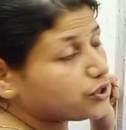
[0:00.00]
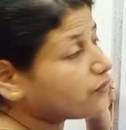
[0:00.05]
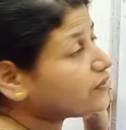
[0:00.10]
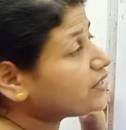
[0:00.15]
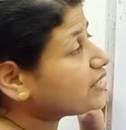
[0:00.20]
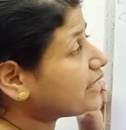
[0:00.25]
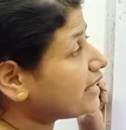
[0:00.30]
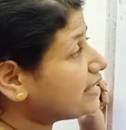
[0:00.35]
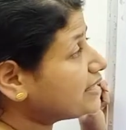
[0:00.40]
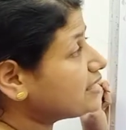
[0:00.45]
So
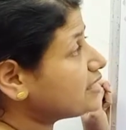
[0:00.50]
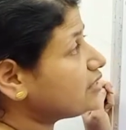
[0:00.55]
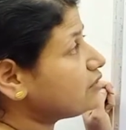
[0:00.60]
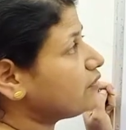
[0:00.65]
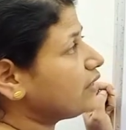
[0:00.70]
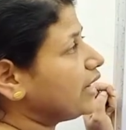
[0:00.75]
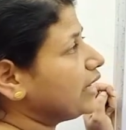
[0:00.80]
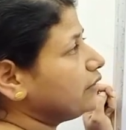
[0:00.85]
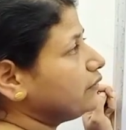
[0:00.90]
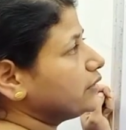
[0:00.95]
we can
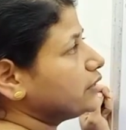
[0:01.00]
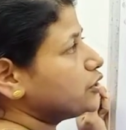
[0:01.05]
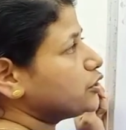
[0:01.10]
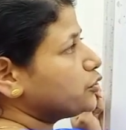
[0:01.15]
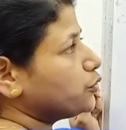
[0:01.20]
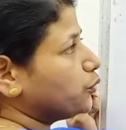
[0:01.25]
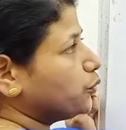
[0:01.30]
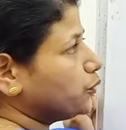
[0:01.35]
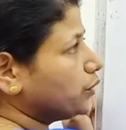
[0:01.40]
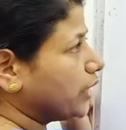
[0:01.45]
divide with
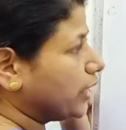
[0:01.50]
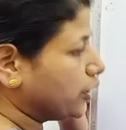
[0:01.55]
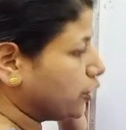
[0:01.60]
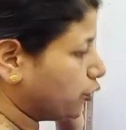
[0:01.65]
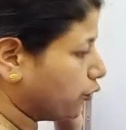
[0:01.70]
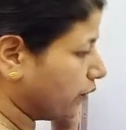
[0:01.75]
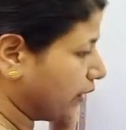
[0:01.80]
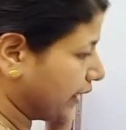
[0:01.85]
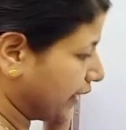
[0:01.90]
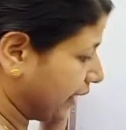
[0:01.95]
2, then
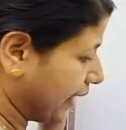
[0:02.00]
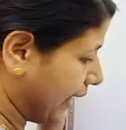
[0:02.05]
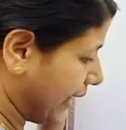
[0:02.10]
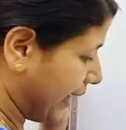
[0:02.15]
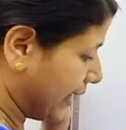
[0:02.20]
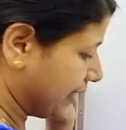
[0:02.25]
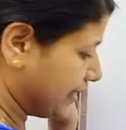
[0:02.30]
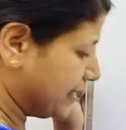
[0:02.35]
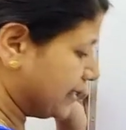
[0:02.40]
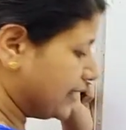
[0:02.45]
you will
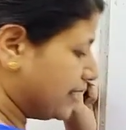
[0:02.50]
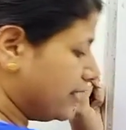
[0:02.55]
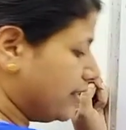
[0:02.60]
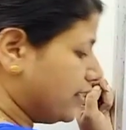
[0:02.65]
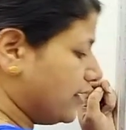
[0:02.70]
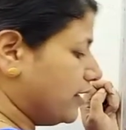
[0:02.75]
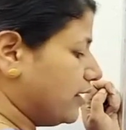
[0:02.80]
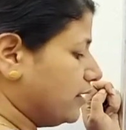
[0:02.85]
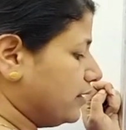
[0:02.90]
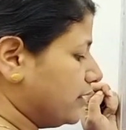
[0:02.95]
get,
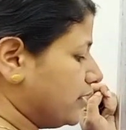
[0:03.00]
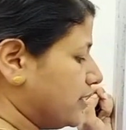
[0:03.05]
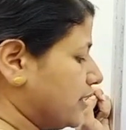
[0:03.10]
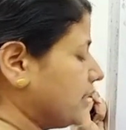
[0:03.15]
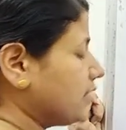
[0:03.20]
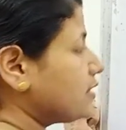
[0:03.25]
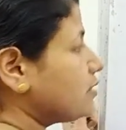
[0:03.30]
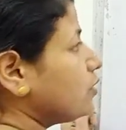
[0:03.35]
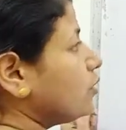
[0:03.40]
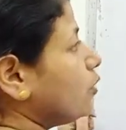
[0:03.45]
this
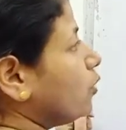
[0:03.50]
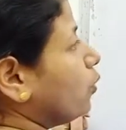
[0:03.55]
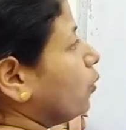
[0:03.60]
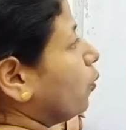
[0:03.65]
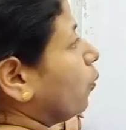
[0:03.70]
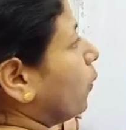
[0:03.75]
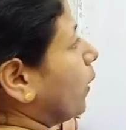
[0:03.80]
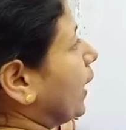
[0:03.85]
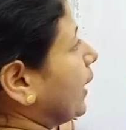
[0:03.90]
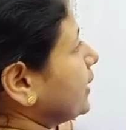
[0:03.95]
is
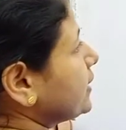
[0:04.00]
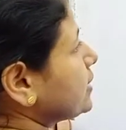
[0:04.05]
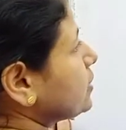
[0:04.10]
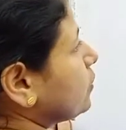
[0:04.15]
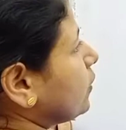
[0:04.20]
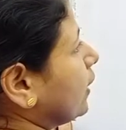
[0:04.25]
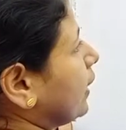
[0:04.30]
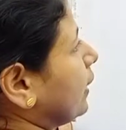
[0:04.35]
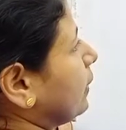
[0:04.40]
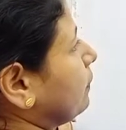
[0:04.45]
y
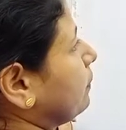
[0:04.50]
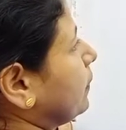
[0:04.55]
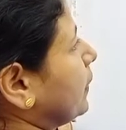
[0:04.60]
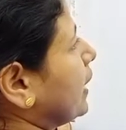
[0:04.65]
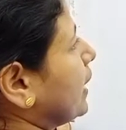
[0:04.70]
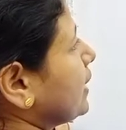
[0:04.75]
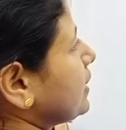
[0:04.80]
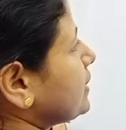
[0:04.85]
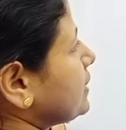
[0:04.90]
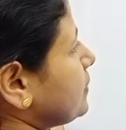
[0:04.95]
square
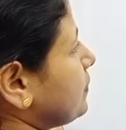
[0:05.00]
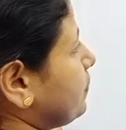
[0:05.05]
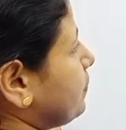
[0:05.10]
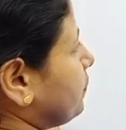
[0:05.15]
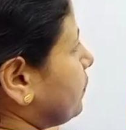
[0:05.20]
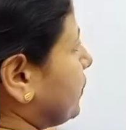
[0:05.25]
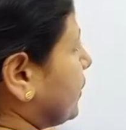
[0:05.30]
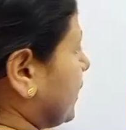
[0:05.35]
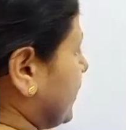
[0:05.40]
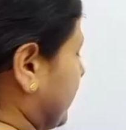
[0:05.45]
plus
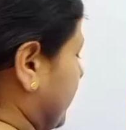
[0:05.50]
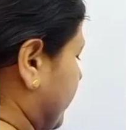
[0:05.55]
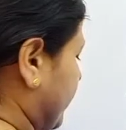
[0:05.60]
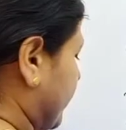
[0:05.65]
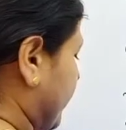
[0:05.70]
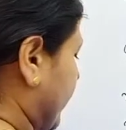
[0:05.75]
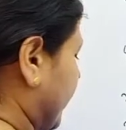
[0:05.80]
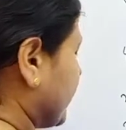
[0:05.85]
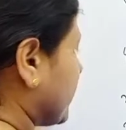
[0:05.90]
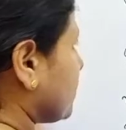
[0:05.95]

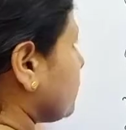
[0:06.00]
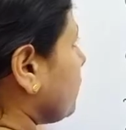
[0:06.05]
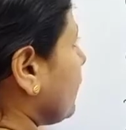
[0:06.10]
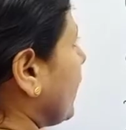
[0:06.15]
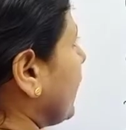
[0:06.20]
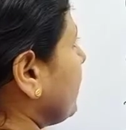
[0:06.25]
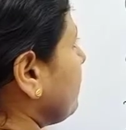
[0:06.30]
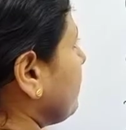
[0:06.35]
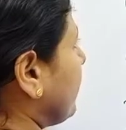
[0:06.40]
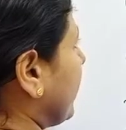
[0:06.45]

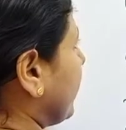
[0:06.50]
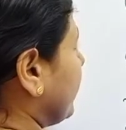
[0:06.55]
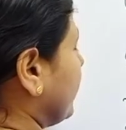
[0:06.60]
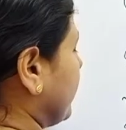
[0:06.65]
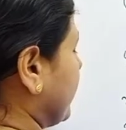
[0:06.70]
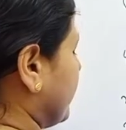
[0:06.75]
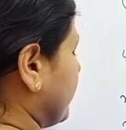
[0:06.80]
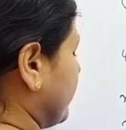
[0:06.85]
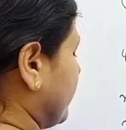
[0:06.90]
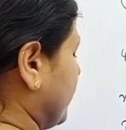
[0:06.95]
6y
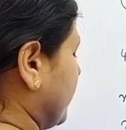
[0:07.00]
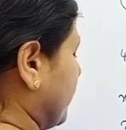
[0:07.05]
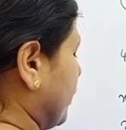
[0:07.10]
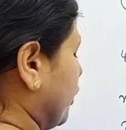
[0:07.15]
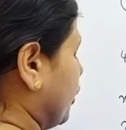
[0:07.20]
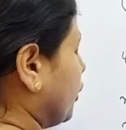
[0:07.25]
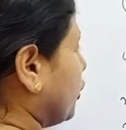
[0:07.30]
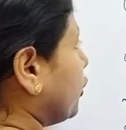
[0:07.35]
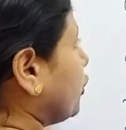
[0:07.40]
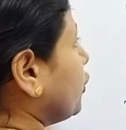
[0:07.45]
minus
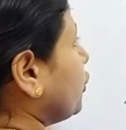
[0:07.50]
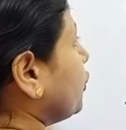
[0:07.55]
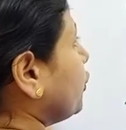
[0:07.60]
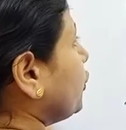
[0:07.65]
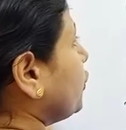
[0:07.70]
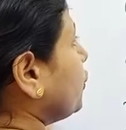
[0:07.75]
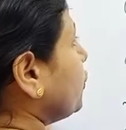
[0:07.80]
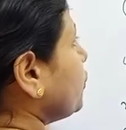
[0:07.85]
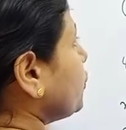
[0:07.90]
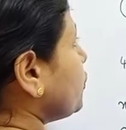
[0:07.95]

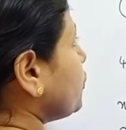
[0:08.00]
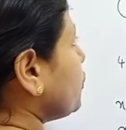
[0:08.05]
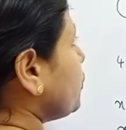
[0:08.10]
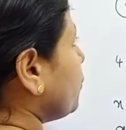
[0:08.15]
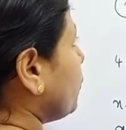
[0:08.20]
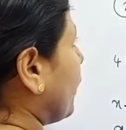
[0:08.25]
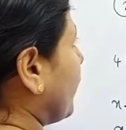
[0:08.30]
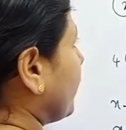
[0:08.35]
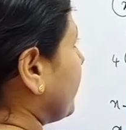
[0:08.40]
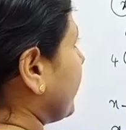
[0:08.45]

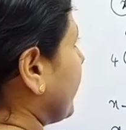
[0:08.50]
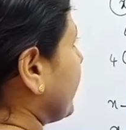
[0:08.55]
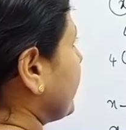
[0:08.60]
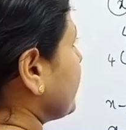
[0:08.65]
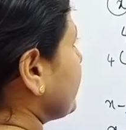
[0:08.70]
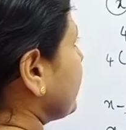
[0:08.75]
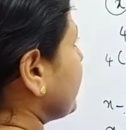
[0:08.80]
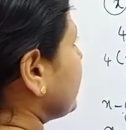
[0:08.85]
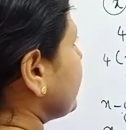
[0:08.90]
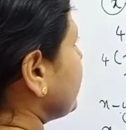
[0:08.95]

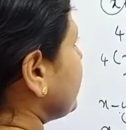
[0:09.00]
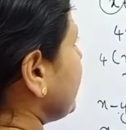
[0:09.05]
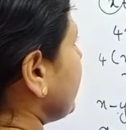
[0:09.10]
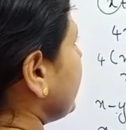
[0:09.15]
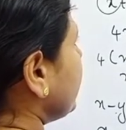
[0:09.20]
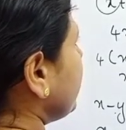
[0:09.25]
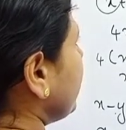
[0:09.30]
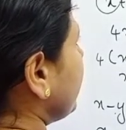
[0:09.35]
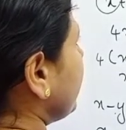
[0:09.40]
216